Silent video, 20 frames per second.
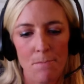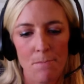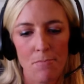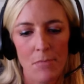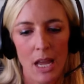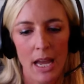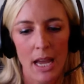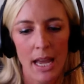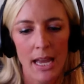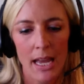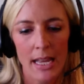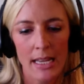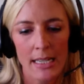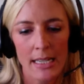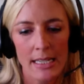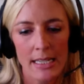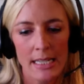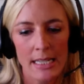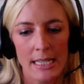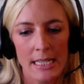
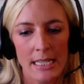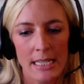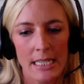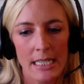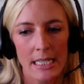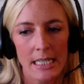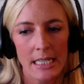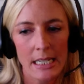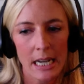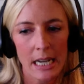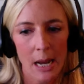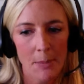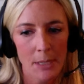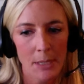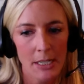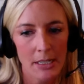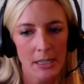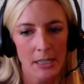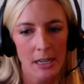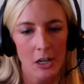And come
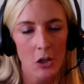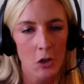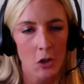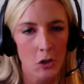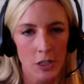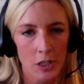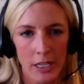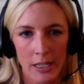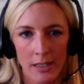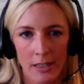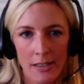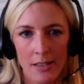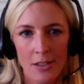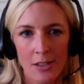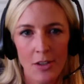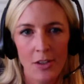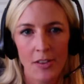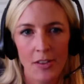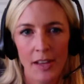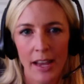in early so
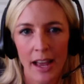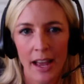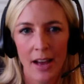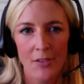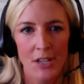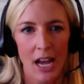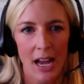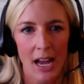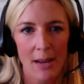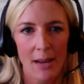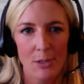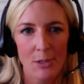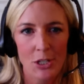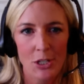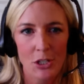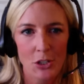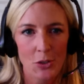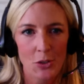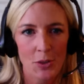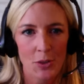that they have time to
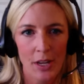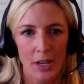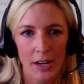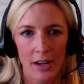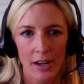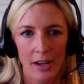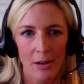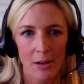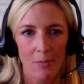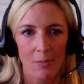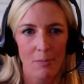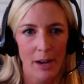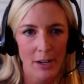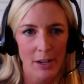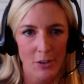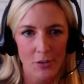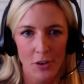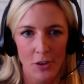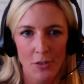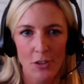do their
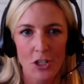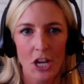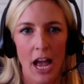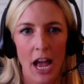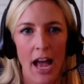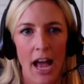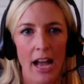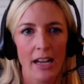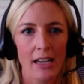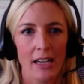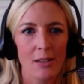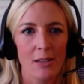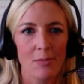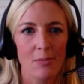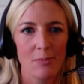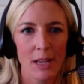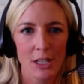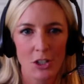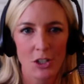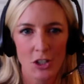microphone check,
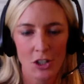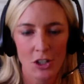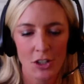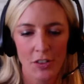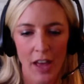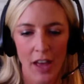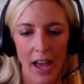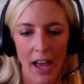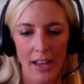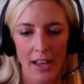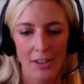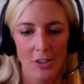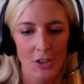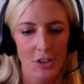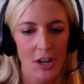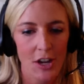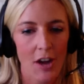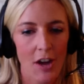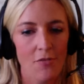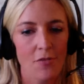make sure that you're
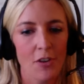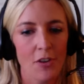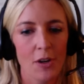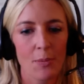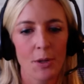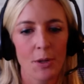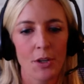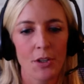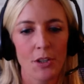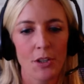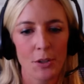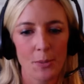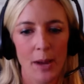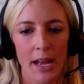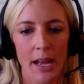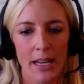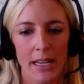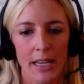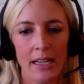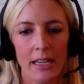comfortable, you're
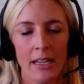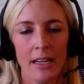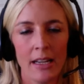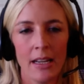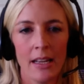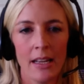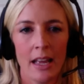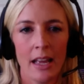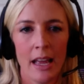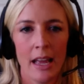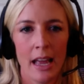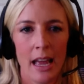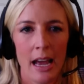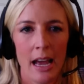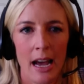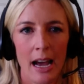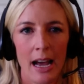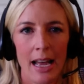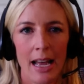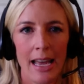ready,
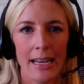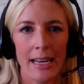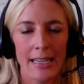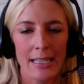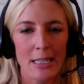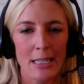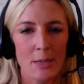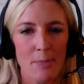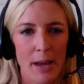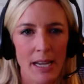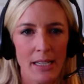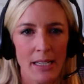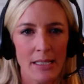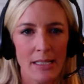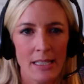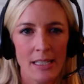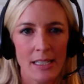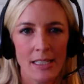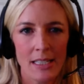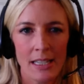and
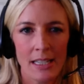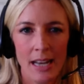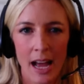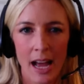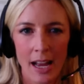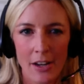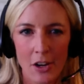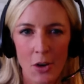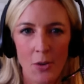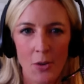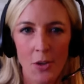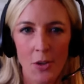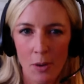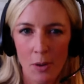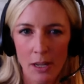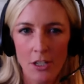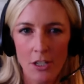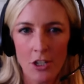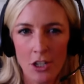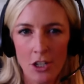expect to not know the
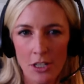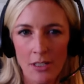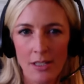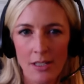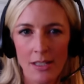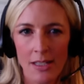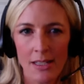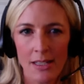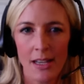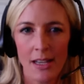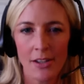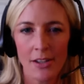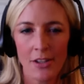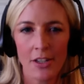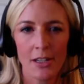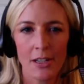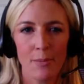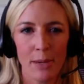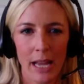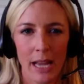questions that you're
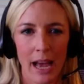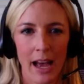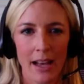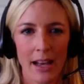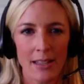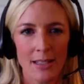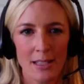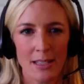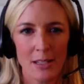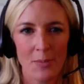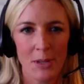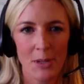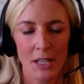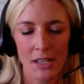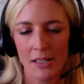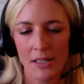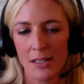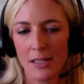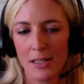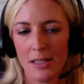going to be asked,
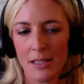because